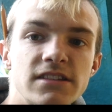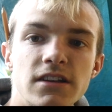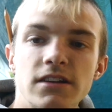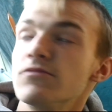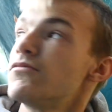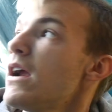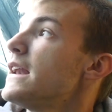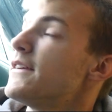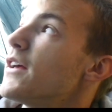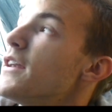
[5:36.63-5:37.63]
is like
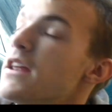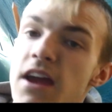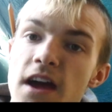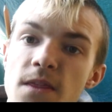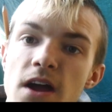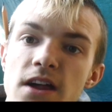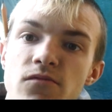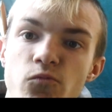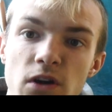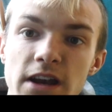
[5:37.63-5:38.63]
really sunny, and
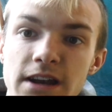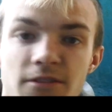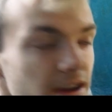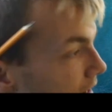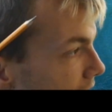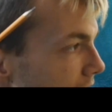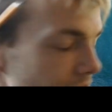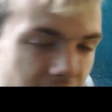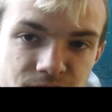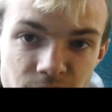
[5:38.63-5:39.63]
then really rainy, and
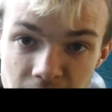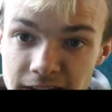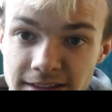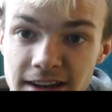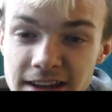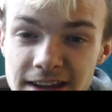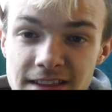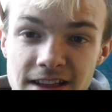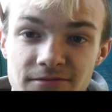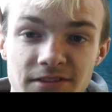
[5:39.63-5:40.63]
then really sunny, and
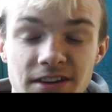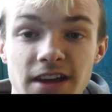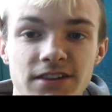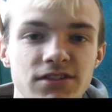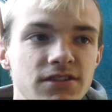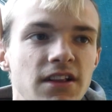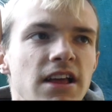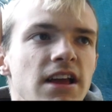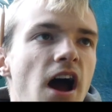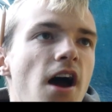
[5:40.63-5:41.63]
then yeah, it's just,
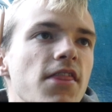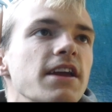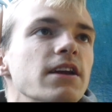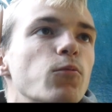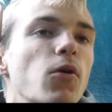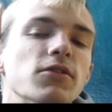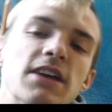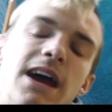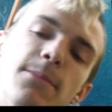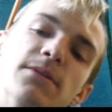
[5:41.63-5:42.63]
I think what's
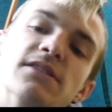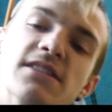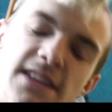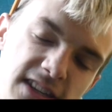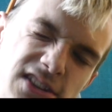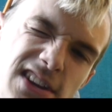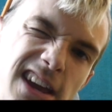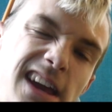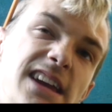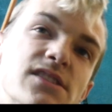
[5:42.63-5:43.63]
happened this
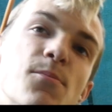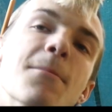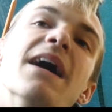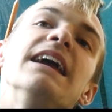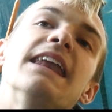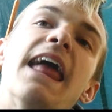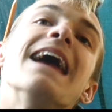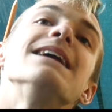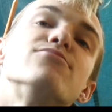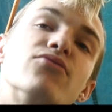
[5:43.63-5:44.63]
year is May and
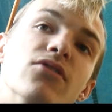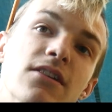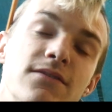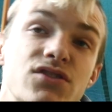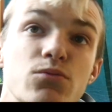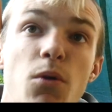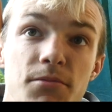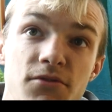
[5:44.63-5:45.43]
April have swapped